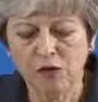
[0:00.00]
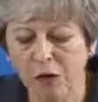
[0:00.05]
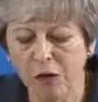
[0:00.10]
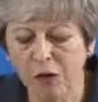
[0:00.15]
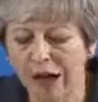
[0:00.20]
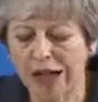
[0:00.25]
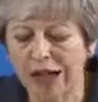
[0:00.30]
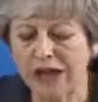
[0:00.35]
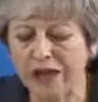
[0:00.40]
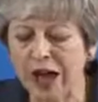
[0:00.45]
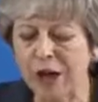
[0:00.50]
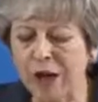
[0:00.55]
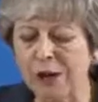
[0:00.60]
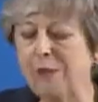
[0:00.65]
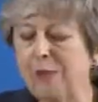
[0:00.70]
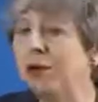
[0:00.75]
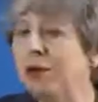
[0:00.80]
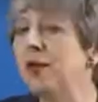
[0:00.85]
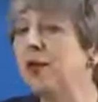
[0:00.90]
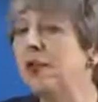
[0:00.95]
Right now,
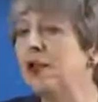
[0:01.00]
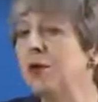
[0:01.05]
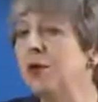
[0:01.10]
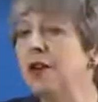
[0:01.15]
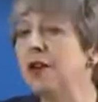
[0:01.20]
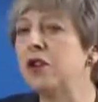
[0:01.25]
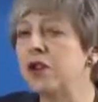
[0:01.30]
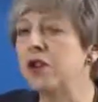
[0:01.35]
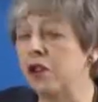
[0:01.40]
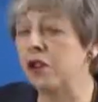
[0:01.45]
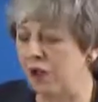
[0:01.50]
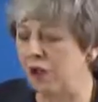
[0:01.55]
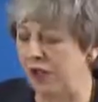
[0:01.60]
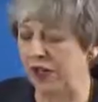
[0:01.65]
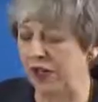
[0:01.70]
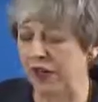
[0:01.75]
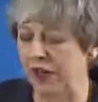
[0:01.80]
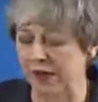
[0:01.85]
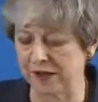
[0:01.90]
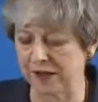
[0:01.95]
it means doing 2
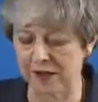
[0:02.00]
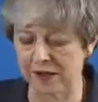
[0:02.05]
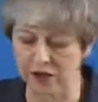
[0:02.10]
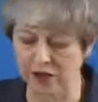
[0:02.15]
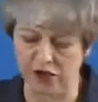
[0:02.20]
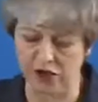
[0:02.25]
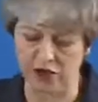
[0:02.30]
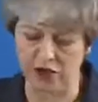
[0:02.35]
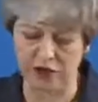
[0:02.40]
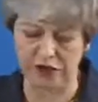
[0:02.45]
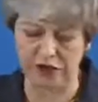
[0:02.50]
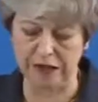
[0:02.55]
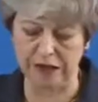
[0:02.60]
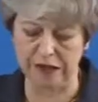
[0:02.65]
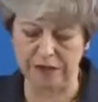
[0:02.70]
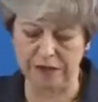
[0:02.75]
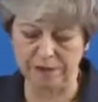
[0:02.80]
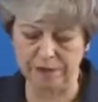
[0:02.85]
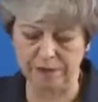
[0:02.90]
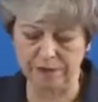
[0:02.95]
things
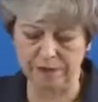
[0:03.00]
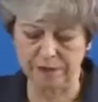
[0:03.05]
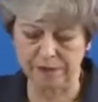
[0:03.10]
urgently.